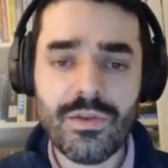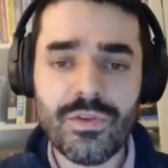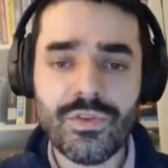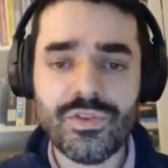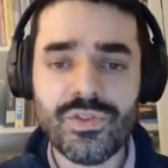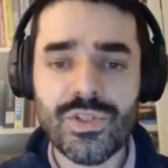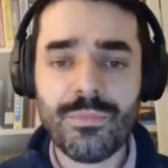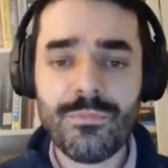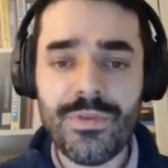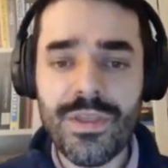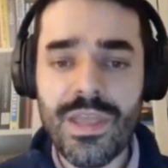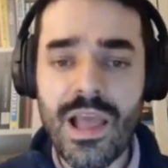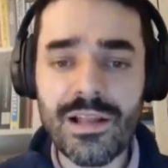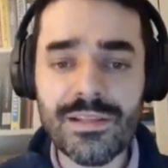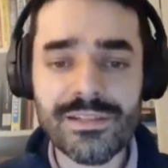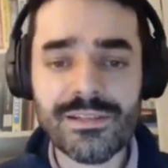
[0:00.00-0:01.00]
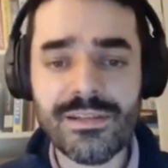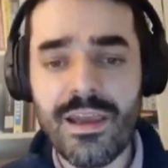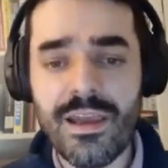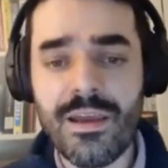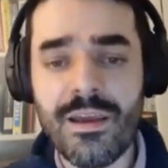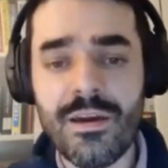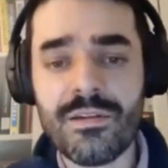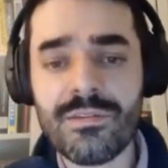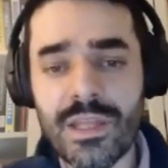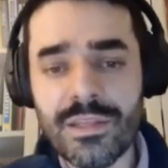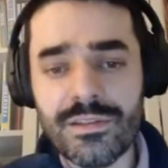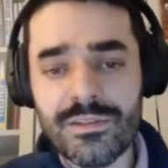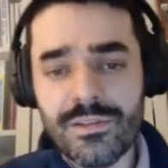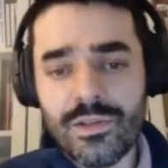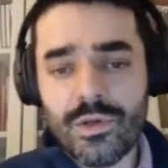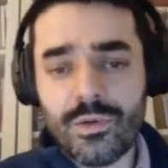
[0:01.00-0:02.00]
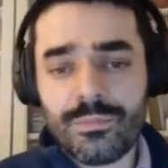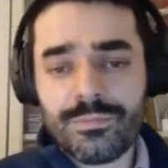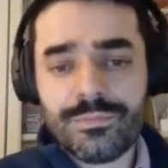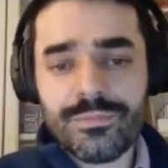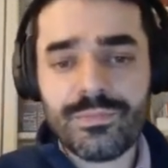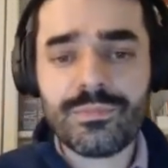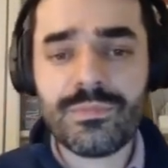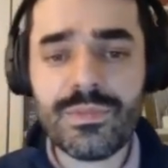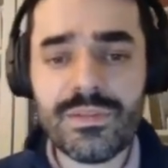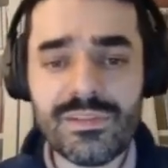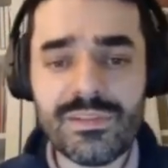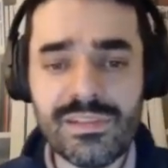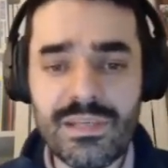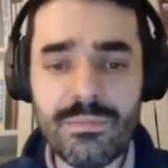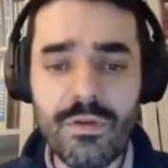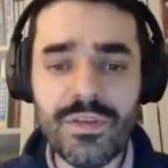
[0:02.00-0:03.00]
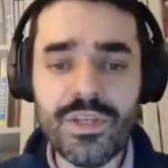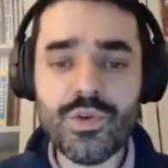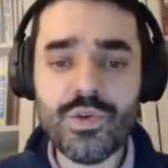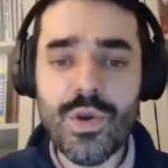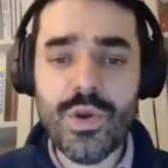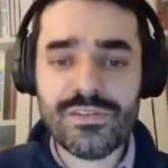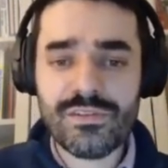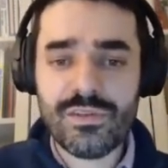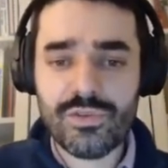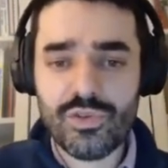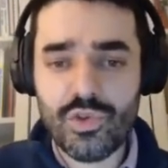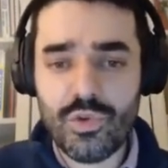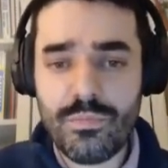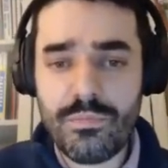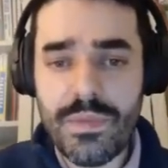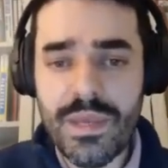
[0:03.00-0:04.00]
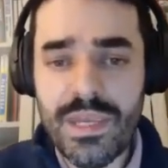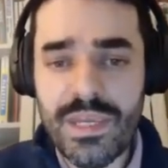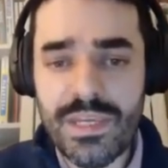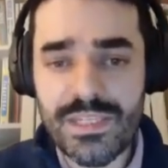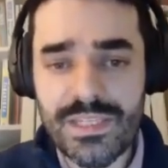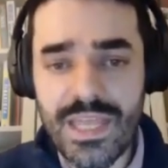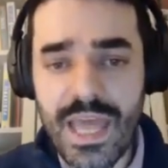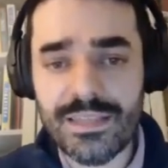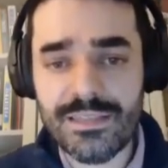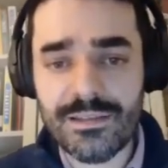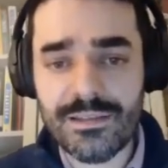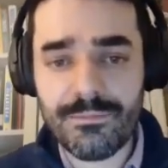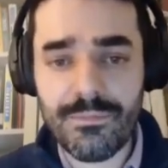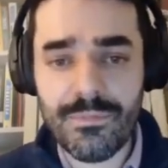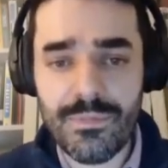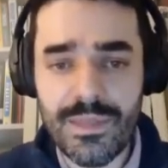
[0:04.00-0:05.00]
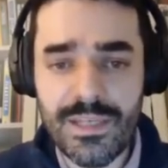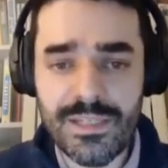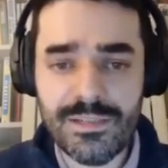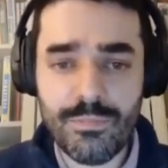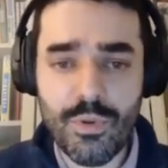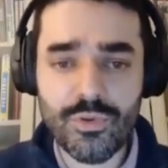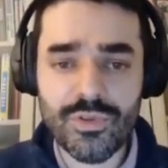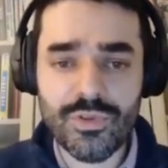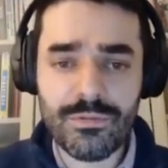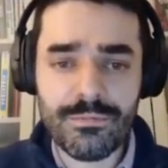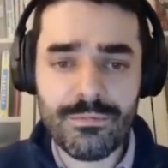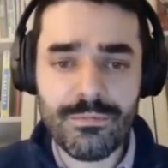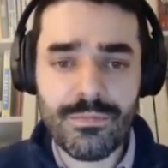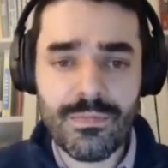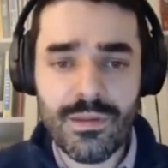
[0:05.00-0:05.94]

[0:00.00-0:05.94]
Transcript: Something else that's seem of interest to me is that this person,